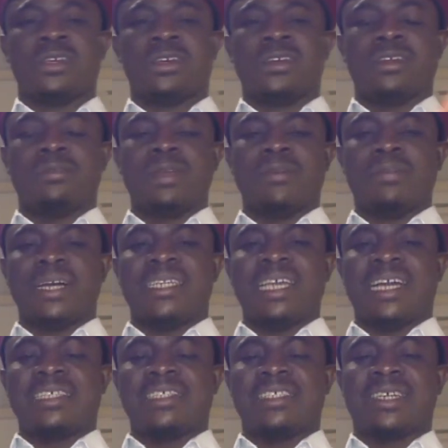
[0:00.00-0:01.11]
Remember
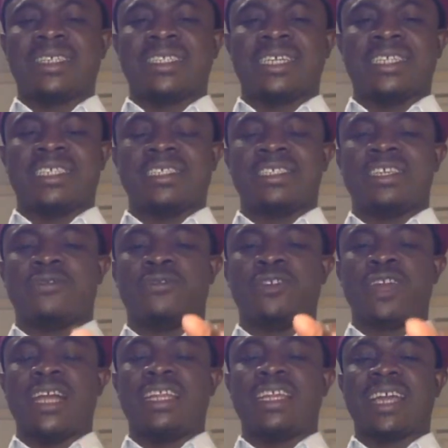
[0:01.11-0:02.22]
their strategies, the
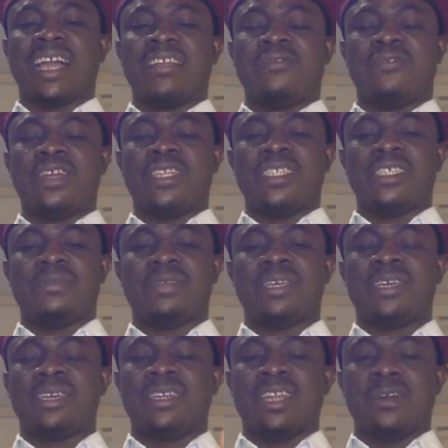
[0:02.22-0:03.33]
Fulani Caliphate.
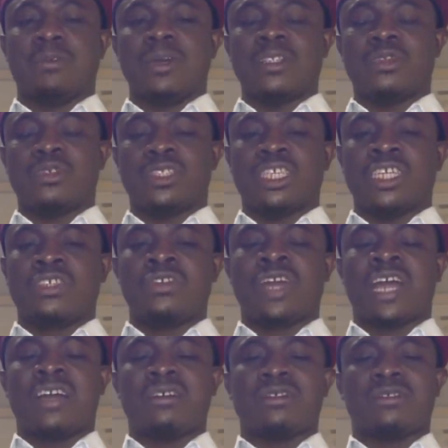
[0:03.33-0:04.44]
They want to take you
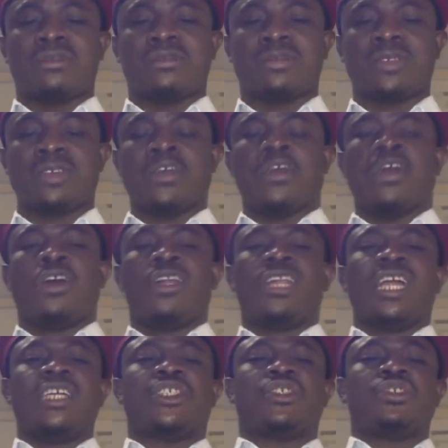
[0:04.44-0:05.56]
out.
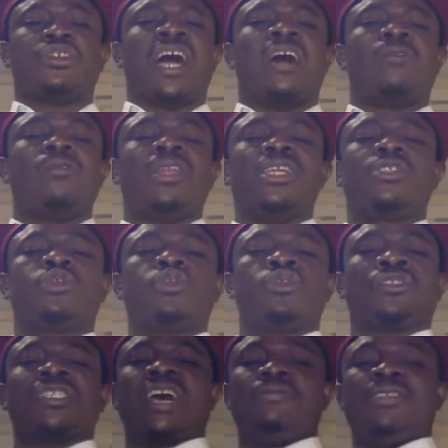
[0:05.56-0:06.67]
Unless you are willing to
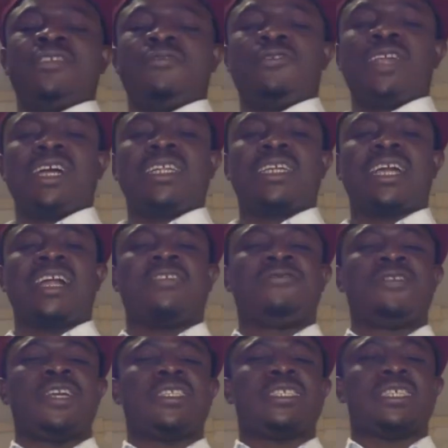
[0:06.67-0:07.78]
serve the Fulani
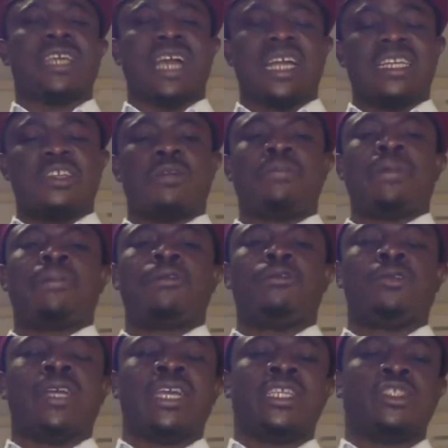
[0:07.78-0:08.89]
Caliphate and your people
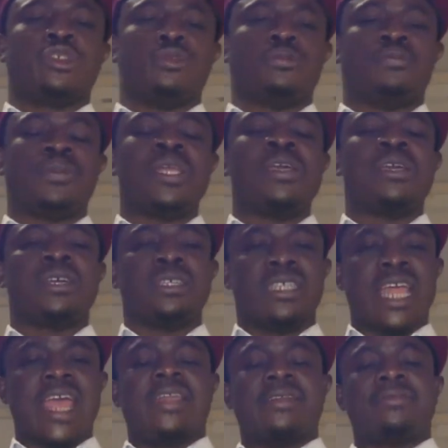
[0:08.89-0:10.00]
will hate you,
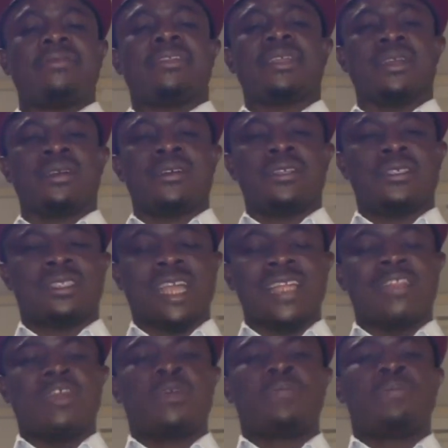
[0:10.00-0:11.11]
then
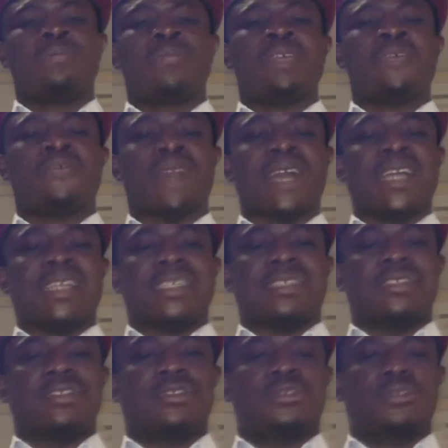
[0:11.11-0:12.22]
start up a fight.
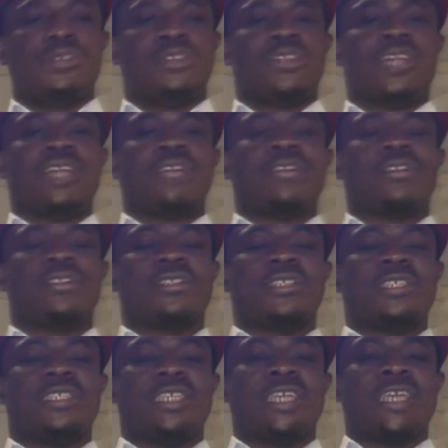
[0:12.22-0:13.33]
You know you cannot
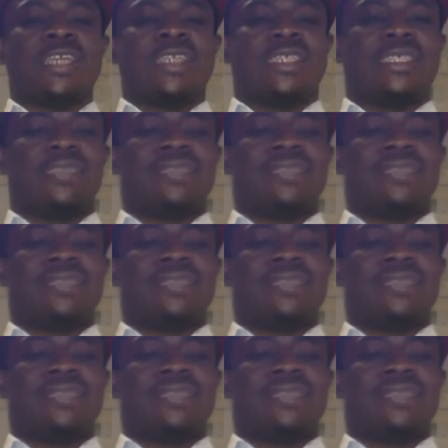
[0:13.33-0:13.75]
see the end.